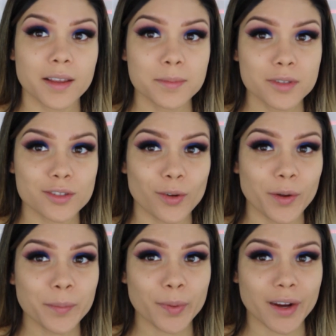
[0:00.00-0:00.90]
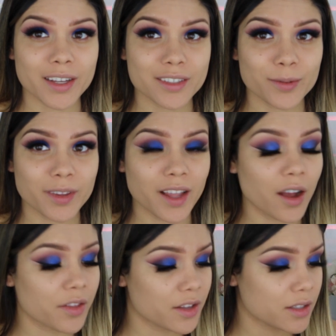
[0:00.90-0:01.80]
I am so impressed with
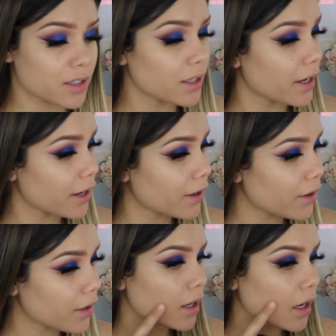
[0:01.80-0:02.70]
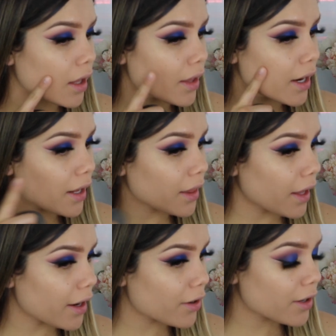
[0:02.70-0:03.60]
how this layered. Now that I
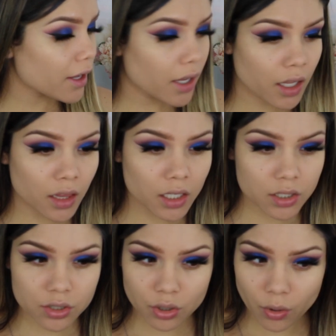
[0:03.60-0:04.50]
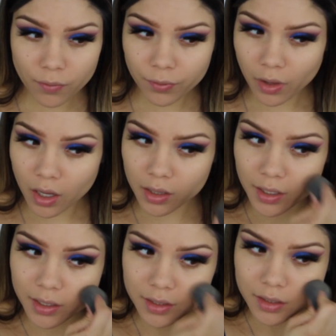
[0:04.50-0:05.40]
layered it, it looks so
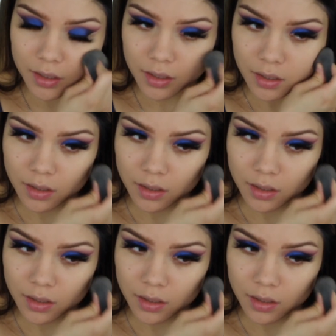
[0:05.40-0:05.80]
flawless.